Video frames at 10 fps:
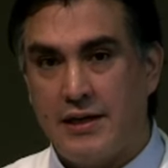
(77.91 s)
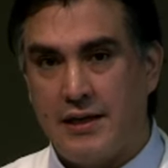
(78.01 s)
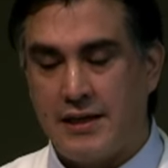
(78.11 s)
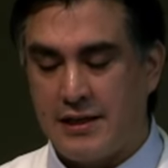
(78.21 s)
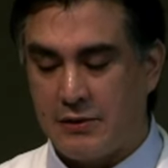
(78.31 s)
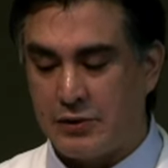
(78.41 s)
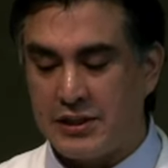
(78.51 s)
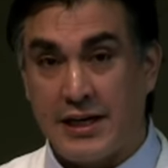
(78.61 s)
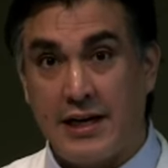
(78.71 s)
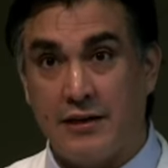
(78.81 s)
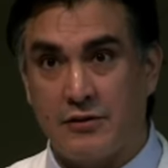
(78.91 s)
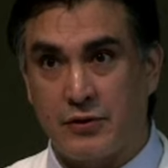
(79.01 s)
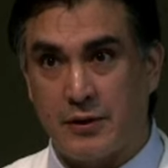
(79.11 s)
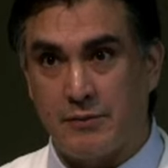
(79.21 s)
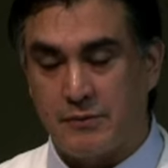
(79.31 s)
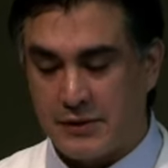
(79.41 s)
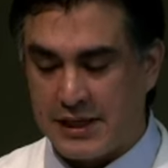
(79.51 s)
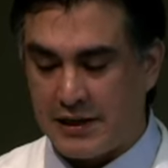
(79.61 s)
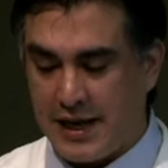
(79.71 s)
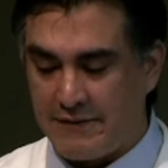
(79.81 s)
He originally hails from
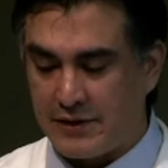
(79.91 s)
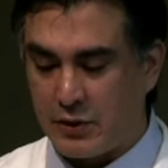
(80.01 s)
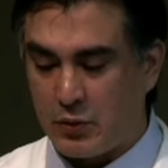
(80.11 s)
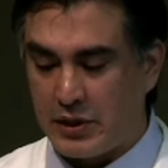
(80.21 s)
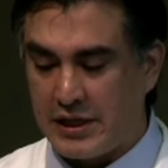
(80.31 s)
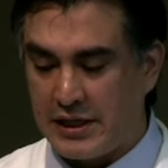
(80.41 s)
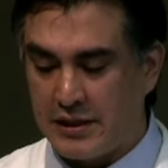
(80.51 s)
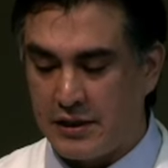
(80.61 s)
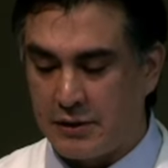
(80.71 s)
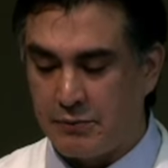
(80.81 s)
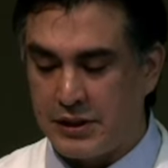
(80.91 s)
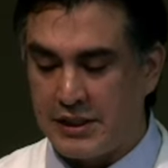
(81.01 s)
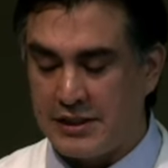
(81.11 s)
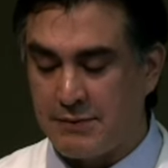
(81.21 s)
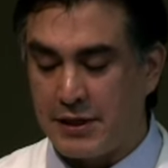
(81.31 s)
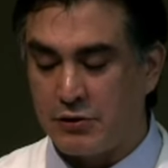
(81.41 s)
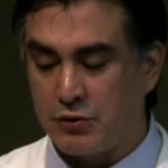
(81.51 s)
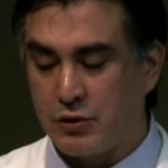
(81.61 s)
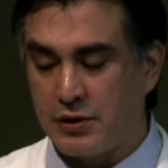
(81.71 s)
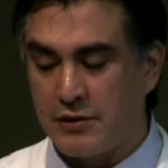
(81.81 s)
South Africa, where he completed his medical
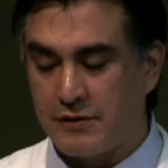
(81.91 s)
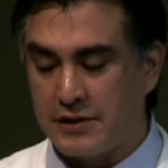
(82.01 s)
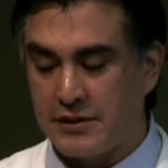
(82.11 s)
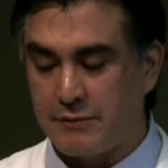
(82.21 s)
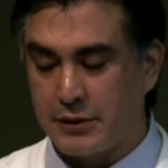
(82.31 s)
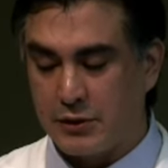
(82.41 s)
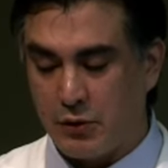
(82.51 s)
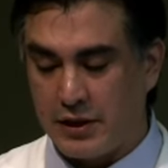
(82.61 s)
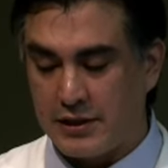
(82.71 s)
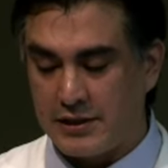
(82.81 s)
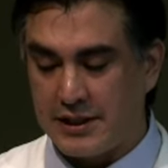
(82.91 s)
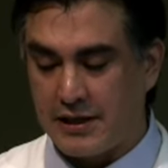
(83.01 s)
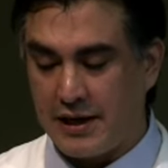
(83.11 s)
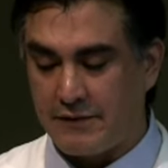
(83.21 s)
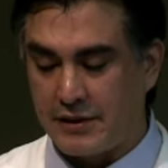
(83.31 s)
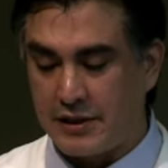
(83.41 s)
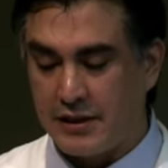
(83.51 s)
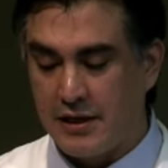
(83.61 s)
school at the University of Pretoria in South Africa,